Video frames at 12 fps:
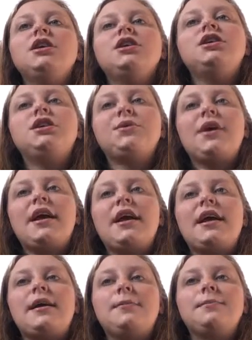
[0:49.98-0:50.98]
She
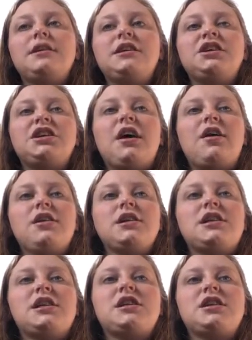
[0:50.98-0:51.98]
ran empty
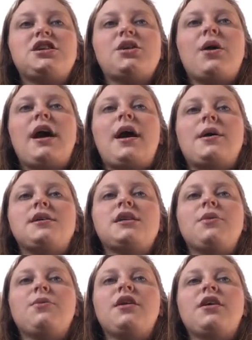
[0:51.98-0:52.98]
shells to the storehouse,
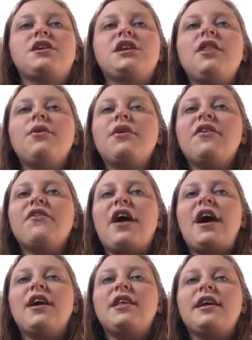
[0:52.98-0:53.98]
and when artillery
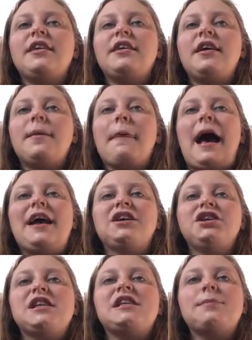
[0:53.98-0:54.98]
fire landed nearby,
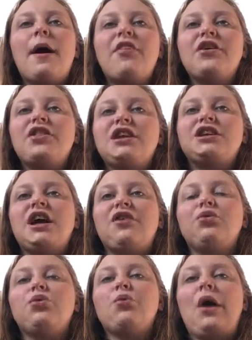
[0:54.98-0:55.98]
she smothered the
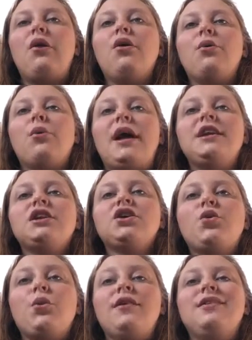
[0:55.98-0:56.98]
shells with wet
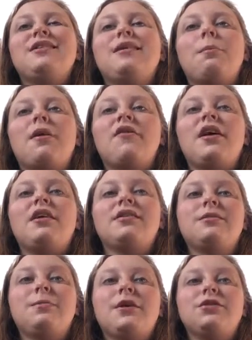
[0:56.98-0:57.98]
quilts to prevent
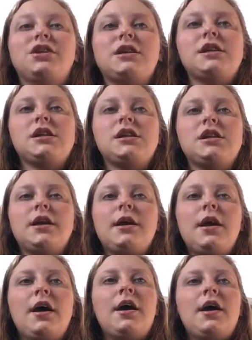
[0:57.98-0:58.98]
explosions.
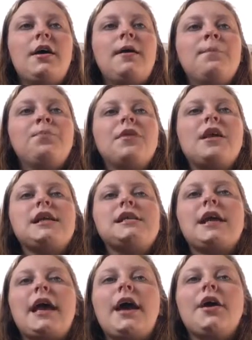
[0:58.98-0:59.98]

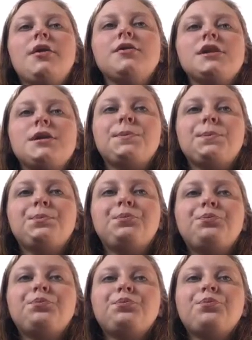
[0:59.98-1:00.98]
Sakeko's
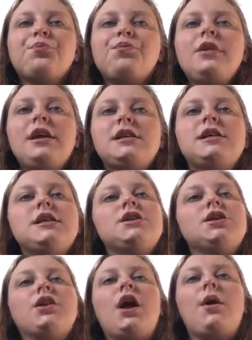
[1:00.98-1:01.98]

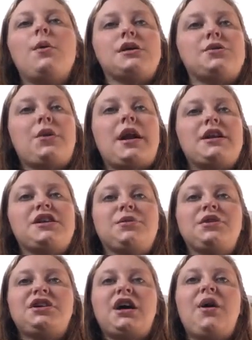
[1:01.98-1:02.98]
sister-in-law was running
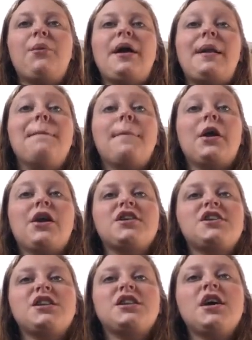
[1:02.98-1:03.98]
to a shell when it
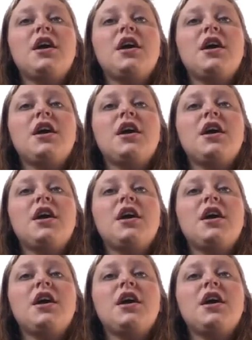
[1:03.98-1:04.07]
burst.